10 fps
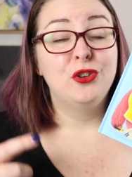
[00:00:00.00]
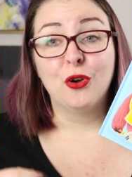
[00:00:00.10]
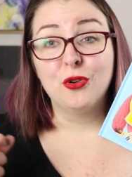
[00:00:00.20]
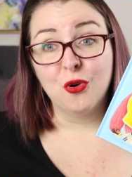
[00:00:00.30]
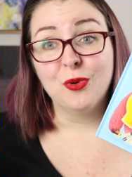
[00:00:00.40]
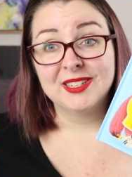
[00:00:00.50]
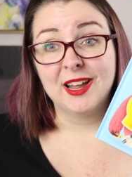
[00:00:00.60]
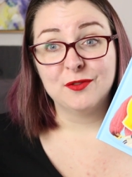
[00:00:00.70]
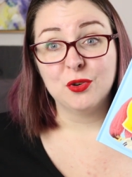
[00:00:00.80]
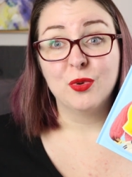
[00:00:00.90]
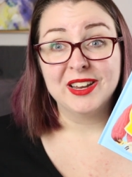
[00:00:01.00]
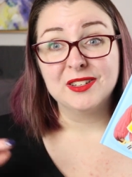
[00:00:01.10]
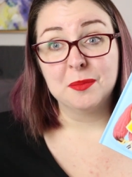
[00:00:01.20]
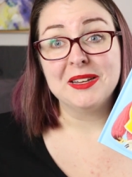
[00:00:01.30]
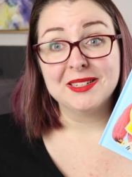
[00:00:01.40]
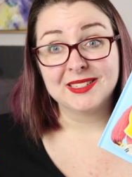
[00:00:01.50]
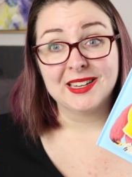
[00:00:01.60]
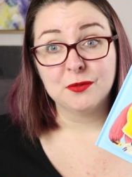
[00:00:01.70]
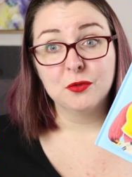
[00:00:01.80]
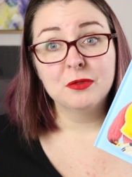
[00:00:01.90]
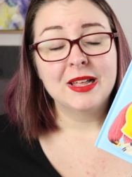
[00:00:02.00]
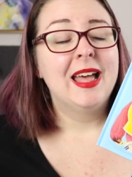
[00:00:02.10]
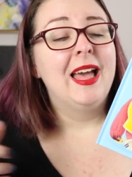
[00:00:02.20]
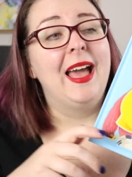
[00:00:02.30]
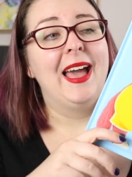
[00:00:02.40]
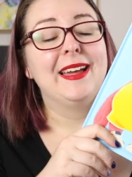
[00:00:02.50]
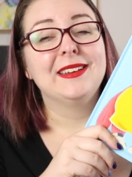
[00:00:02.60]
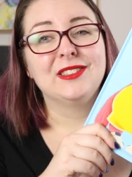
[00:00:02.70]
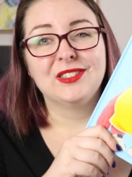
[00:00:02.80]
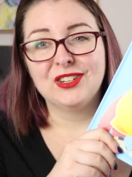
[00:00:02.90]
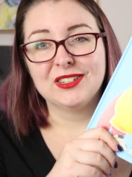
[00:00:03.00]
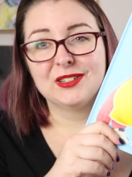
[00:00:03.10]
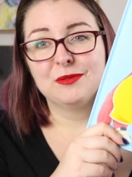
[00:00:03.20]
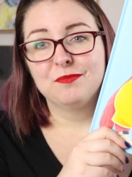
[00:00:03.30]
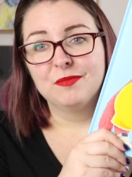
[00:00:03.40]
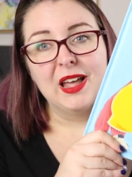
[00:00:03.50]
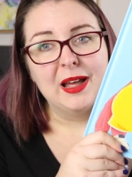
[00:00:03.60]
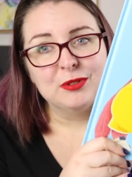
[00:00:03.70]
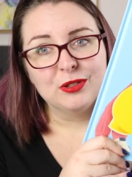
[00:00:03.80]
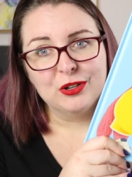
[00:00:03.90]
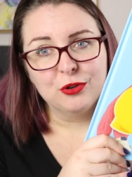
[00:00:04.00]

you don't always have to win to be successful and it's just absolutely